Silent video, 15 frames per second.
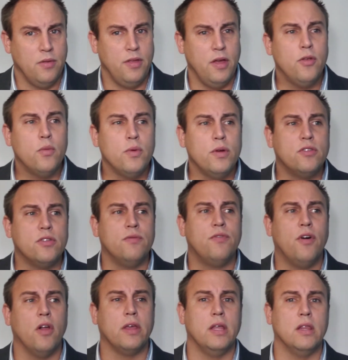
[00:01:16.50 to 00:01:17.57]
The other
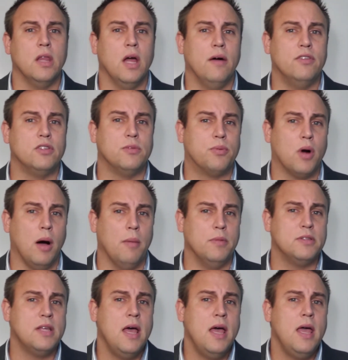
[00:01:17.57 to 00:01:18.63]
reason falling in love is a
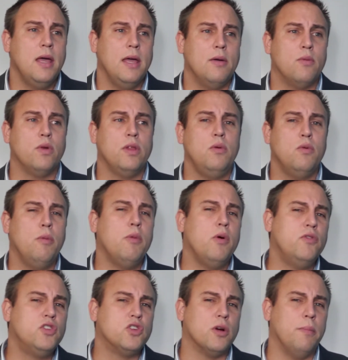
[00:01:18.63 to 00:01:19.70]
problem is it really
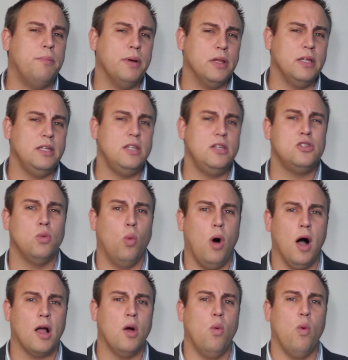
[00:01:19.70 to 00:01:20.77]
removes your ability to
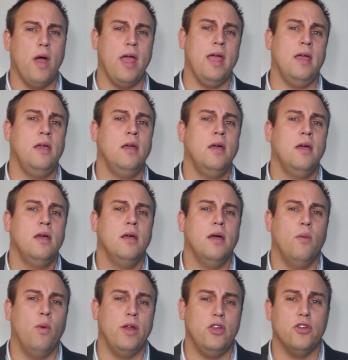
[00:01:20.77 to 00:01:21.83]
walk away
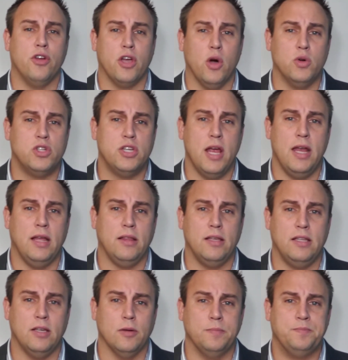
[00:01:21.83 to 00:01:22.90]
when you're negotiating
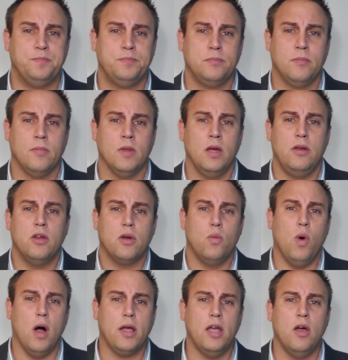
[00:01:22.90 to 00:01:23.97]
the deal.
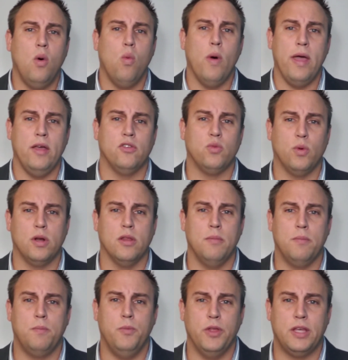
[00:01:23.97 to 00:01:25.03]
Walking away is one
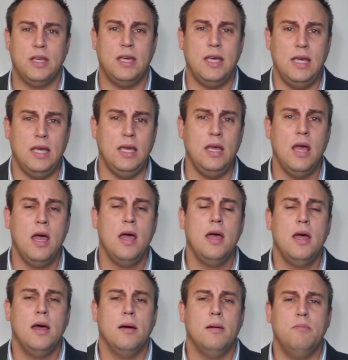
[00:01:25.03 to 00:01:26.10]
of the key
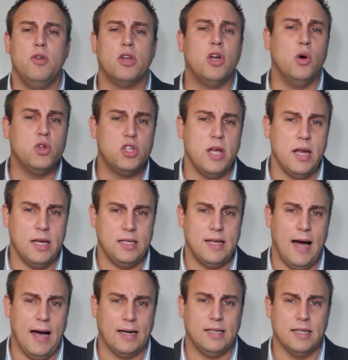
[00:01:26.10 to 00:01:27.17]
negotiating
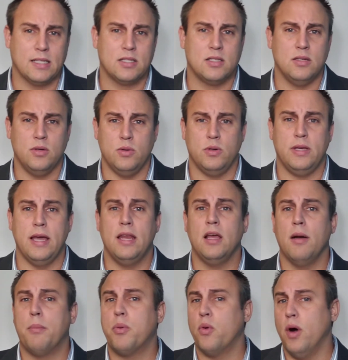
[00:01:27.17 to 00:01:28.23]
tactics to
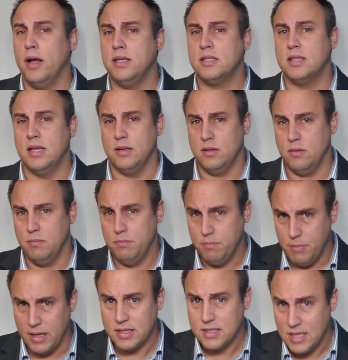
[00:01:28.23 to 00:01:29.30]
getting a price that
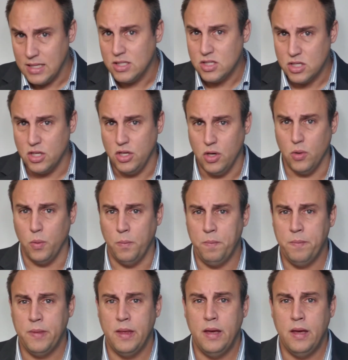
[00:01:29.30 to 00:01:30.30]
makes sense to you.